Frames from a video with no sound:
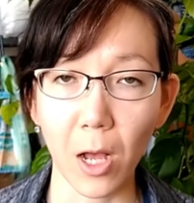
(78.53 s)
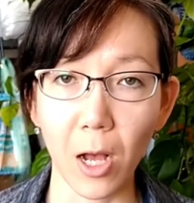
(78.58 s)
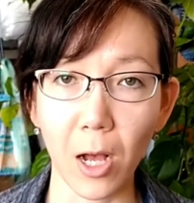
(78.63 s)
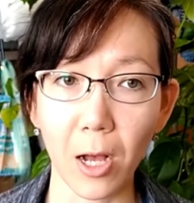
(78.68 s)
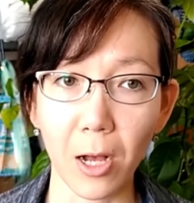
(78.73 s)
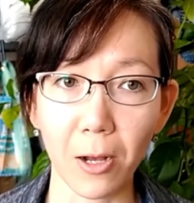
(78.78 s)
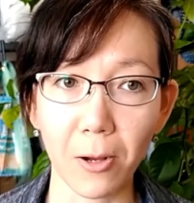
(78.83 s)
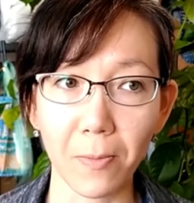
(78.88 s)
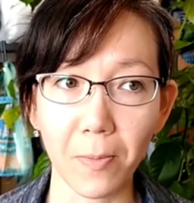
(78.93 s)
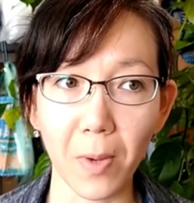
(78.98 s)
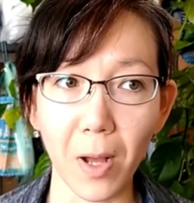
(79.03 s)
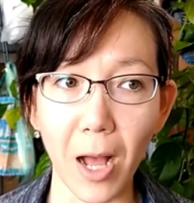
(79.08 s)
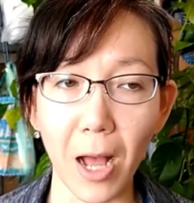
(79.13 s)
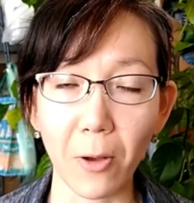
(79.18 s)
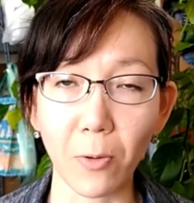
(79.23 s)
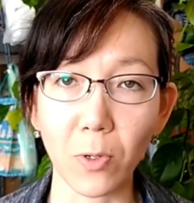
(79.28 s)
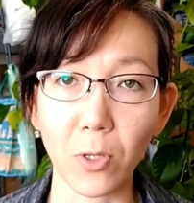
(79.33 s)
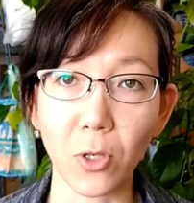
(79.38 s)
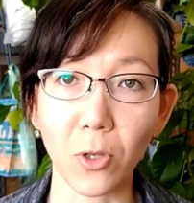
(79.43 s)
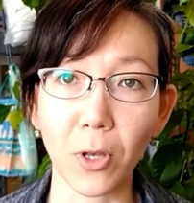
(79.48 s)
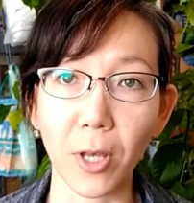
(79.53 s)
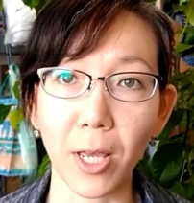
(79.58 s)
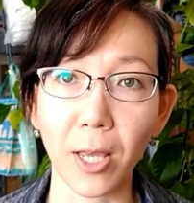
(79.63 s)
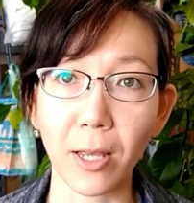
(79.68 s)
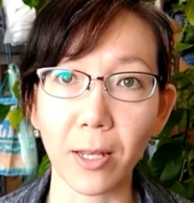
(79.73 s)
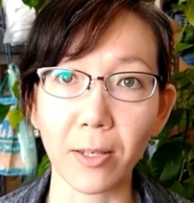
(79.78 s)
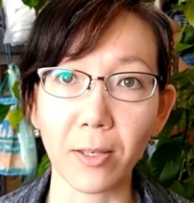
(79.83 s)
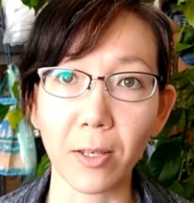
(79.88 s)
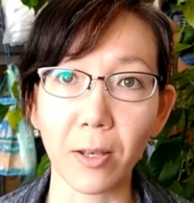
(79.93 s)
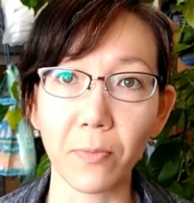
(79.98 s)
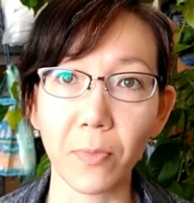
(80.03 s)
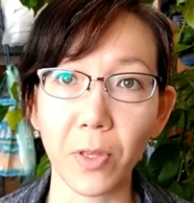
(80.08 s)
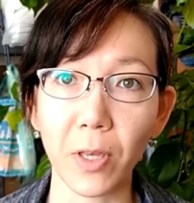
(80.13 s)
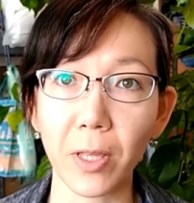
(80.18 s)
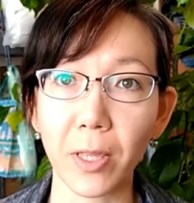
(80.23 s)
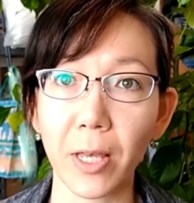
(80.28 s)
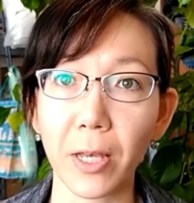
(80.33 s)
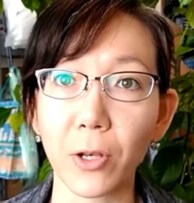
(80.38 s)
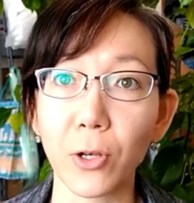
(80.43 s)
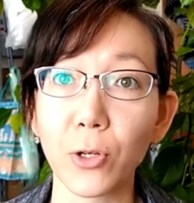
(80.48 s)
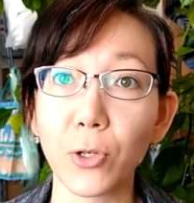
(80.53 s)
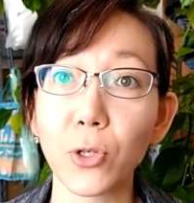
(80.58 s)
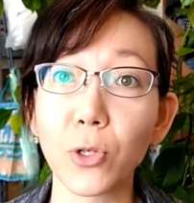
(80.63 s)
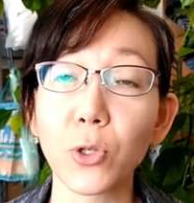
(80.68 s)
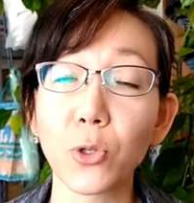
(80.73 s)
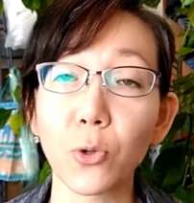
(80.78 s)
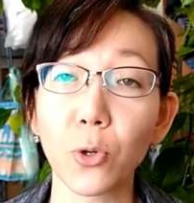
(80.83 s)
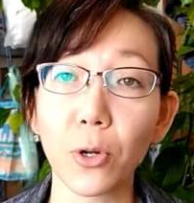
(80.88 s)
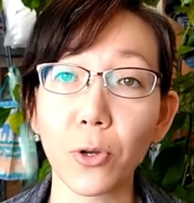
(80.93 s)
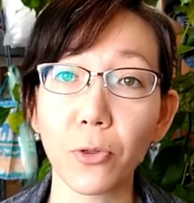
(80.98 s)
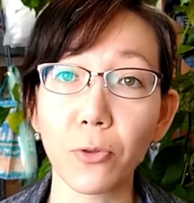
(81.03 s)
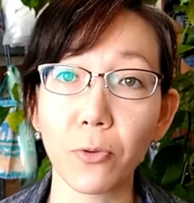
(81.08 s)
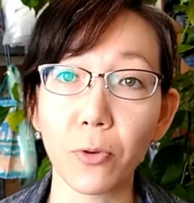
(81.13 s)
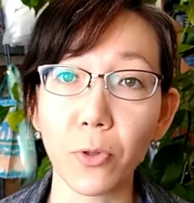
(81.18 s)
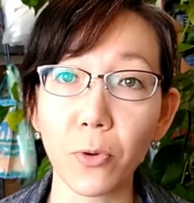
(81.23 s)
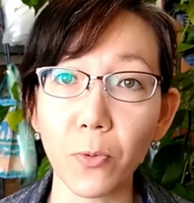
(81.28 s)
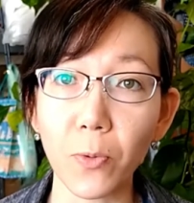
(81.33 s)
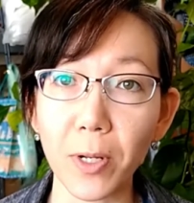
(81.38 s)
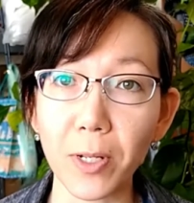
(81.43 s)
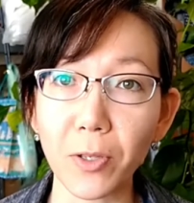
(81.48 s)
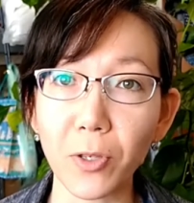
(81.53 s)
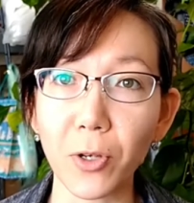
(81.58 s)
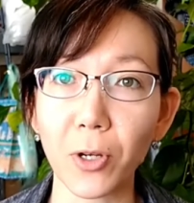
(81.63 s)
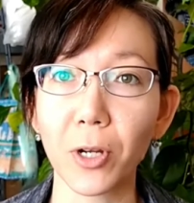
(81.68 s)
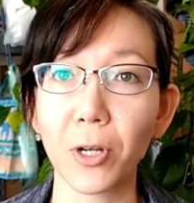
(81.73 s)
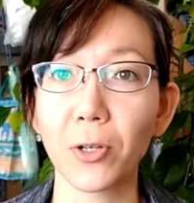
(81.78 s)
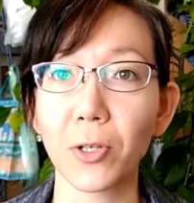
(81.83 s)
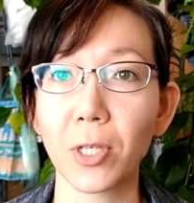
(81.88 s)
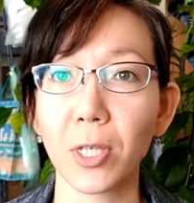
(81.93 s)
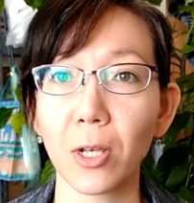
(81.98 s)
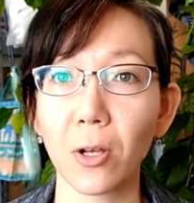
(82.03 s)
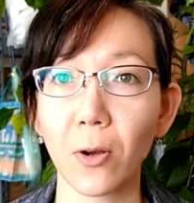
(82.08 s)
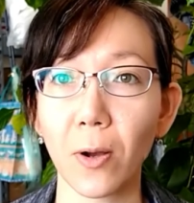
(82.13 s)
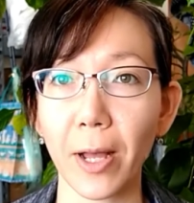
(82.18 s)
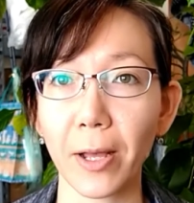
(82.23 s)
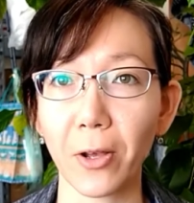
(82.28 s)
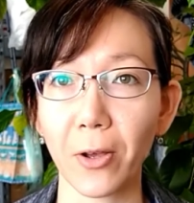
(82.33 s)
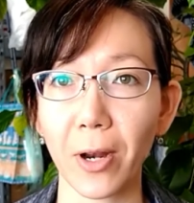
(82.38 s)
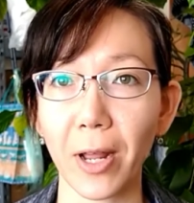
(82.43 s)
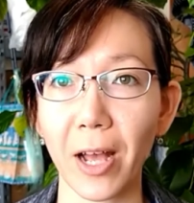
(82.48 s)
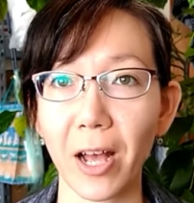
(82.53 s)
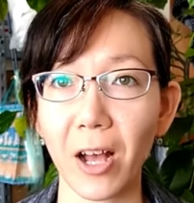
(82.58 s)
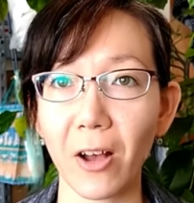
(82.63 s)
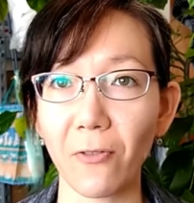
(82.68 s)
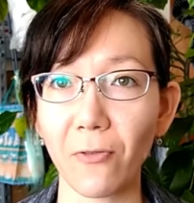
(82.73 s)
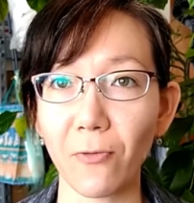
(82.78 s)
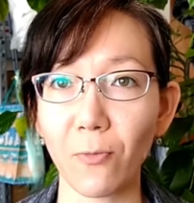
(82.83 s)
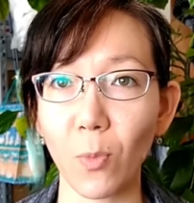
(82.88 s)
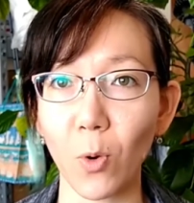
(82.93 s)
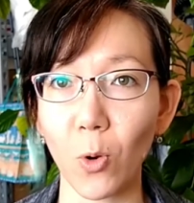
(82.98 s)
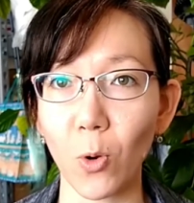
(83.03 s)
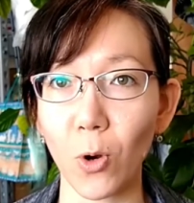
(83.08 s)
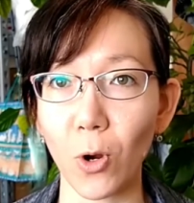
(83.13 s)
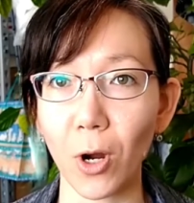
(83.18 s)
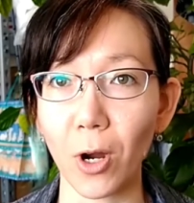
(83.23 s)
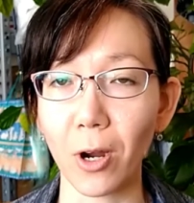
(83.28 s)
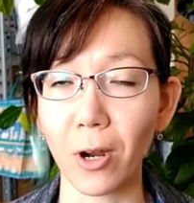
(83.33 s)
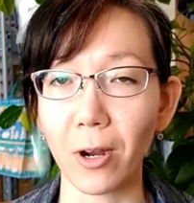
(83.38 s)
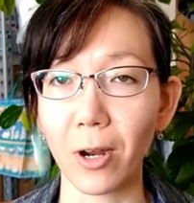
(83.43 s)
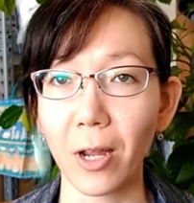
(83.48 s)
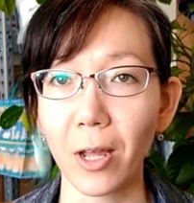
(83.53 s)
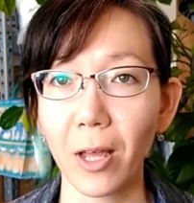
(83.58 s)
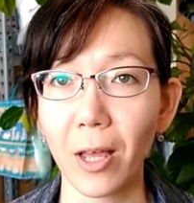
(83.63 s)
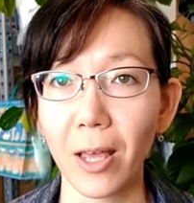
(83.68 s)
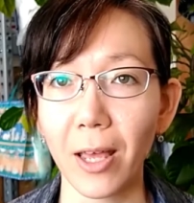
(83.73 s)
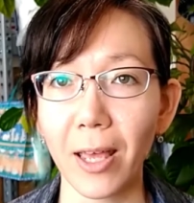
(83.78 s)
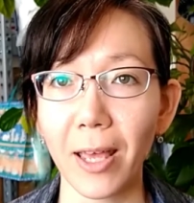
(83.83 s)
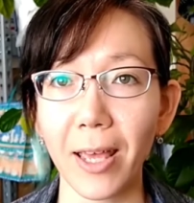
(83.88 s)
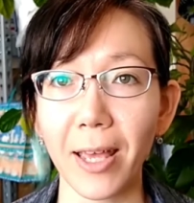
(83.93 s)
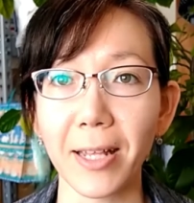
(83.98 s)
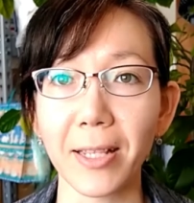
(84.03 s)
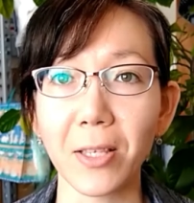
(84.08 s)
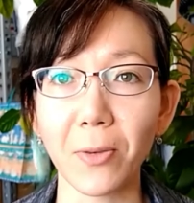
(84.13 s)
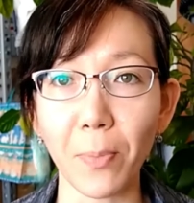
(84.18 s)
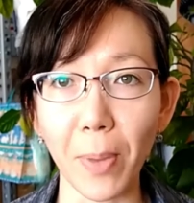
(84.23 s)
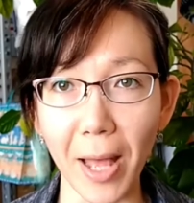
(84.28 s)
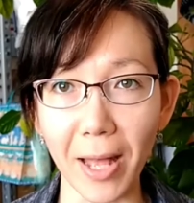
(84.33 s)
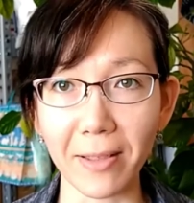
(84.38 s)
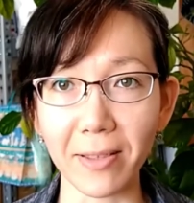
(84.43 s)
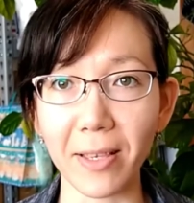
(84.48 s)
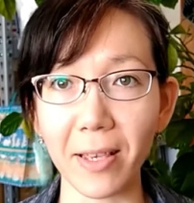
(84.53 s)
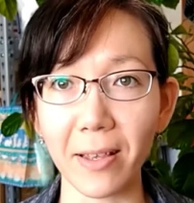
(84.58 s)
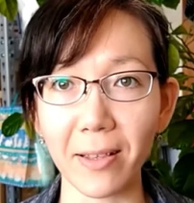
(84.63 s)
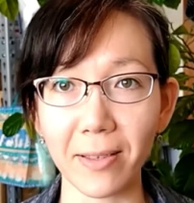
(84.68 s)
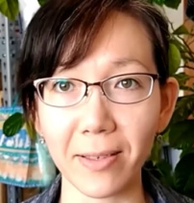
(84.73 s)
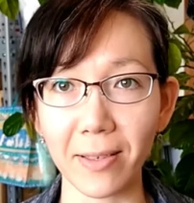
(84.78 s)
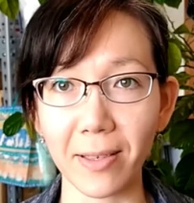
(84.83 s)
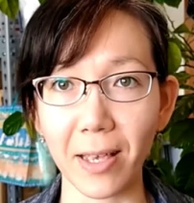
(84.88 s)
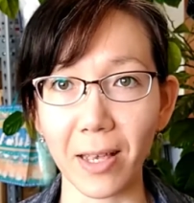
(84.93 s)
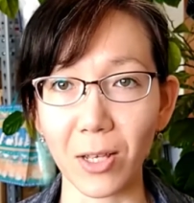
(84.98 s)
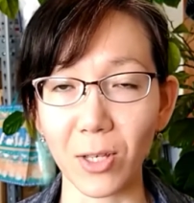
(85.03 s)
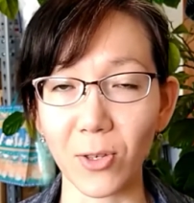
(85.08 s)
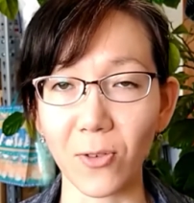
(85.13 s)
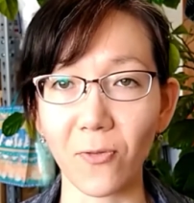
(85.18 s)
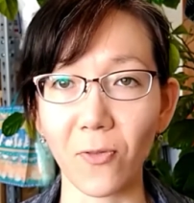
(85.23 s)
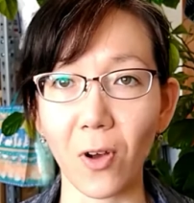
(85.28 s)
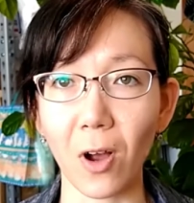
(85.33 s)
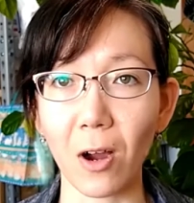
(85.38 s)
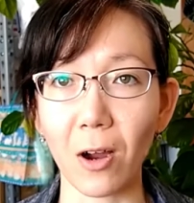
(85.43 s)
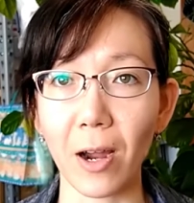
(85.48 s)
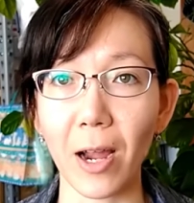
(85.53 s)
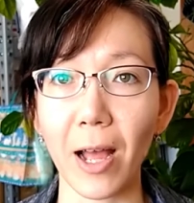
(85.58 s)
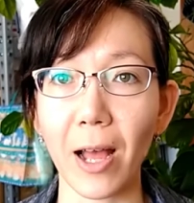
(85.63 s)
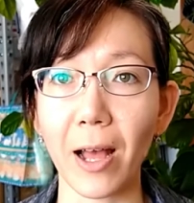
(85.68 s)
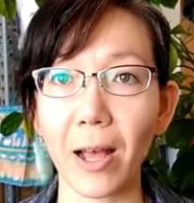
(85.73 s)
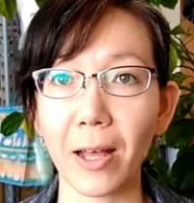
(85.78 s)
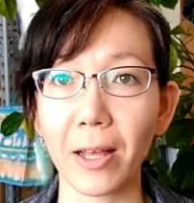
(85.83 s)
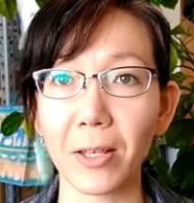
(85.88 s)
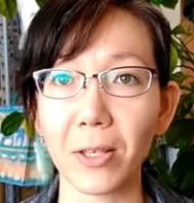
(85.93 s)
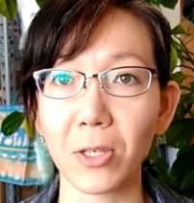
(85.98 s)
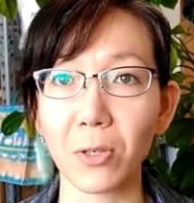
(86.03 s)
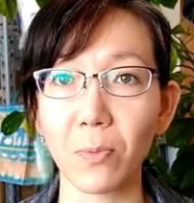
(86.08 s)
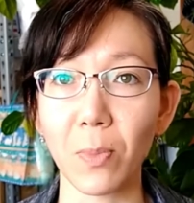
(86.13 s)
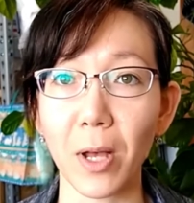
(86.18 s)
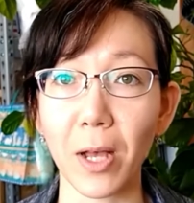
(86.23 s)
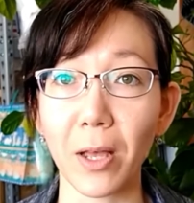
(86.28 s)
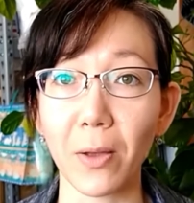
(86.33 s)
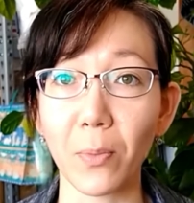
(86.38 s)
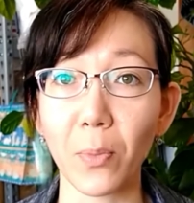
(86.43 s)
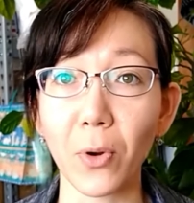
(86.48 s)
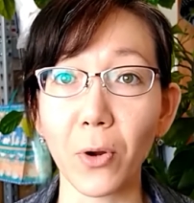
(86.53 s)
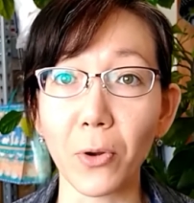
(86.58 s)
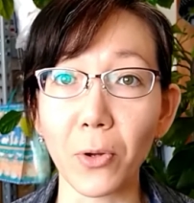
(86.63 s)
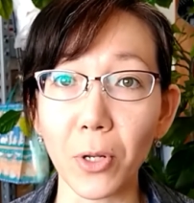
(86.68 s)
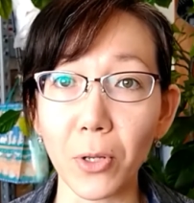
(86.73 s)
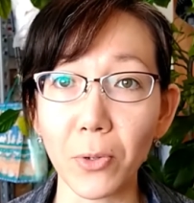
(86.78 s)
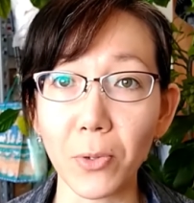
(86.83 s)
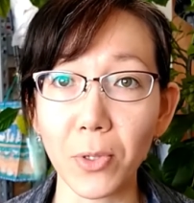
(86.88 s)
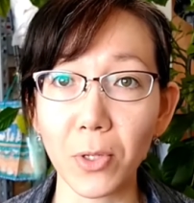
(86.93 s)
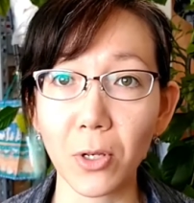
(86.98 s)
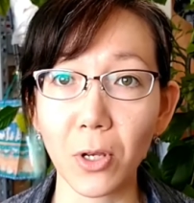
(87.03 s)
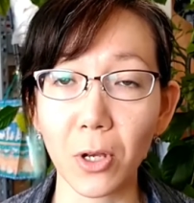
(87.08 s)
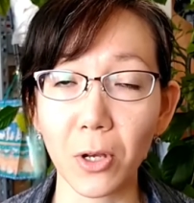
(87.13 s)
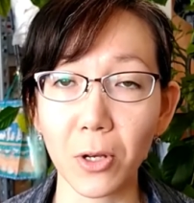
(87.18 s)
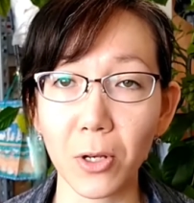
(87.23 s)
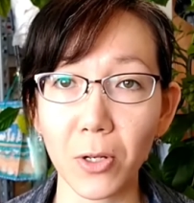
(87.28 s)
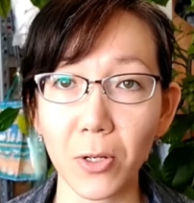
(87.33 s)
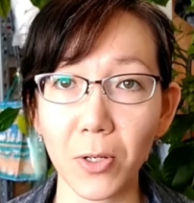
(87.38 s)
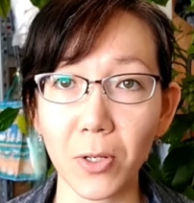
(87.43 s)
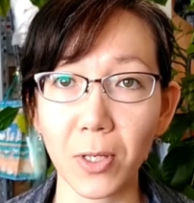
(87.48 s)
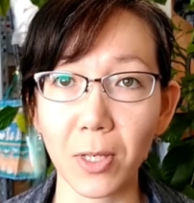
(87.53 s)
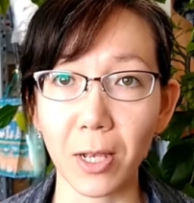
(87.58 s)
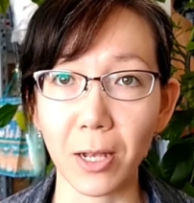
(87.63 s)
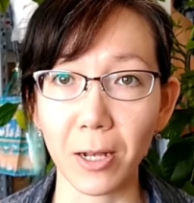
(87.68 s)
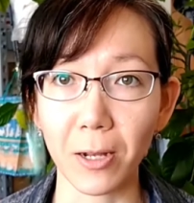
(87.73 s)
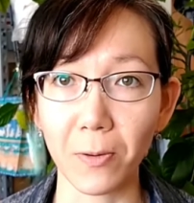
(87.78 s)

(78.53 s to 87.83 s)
I was looking at something that could store through the winter so I could have more independence as far as my produce goes.